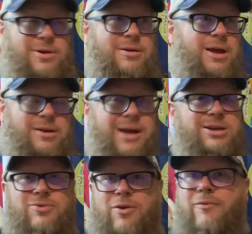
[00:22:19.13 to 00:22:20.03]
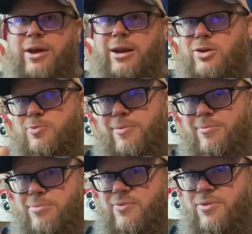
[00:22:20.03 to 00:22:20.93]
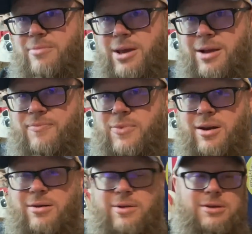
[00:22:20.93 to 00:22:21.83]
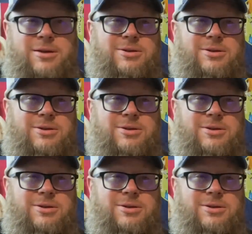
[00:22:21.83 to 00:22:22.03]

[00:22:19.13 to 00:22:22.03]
not just for videos, but for me, you know, that's